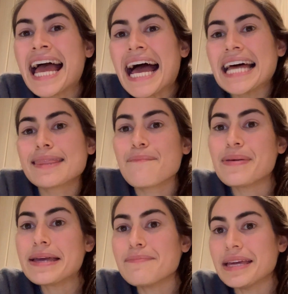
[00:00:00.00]
At the
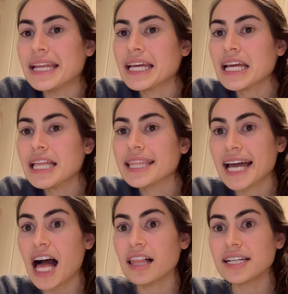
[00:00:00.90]
big meeting, the
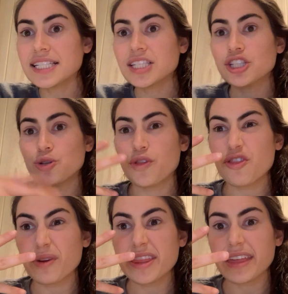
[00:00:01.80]
colonists do
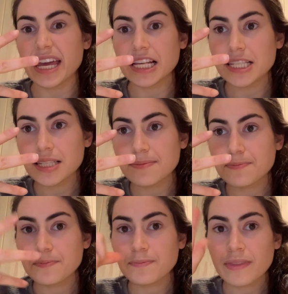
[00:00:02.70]
3 things.
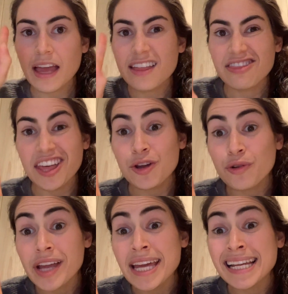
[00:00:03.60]
They
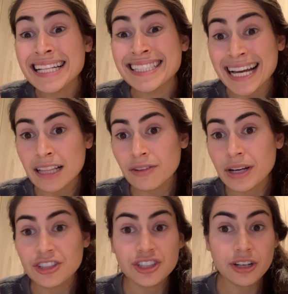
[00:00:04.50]
create a
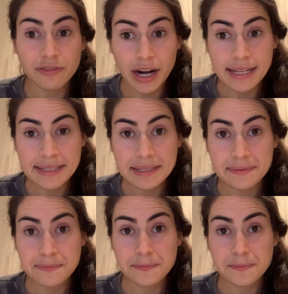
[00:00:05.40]
Declaration of Rights,
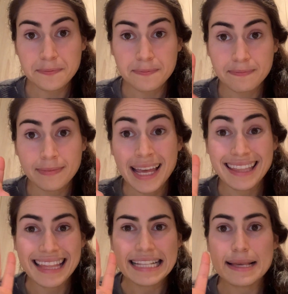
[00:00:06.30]

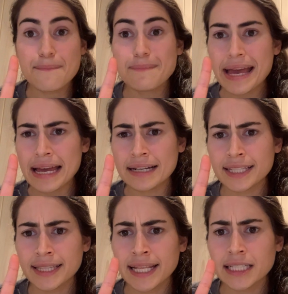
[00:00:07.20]
they demand
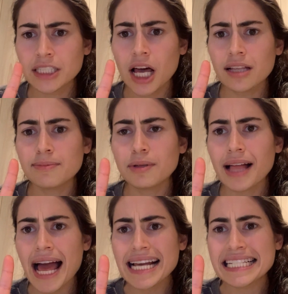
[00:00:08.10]
that the intolerable
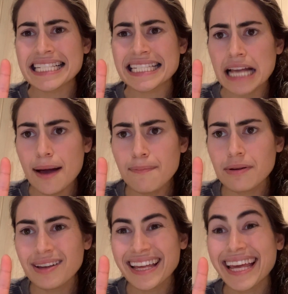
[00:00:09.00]
acts stop,
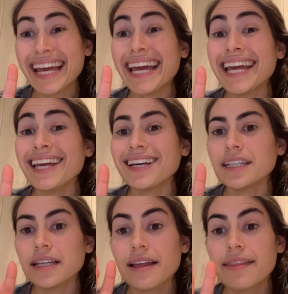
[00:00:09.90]

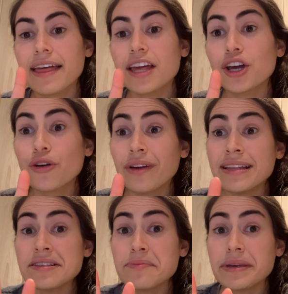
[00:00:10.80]
and they agree
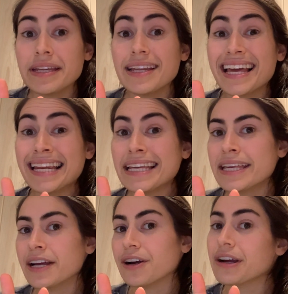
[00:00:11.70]
to meet in a
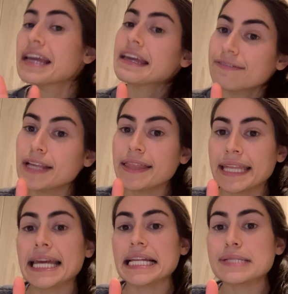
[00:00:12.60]
year if
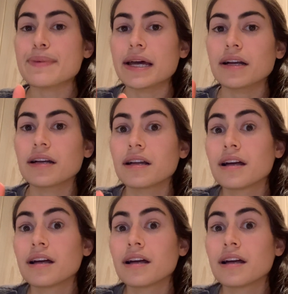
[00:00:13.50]
nothing gets better.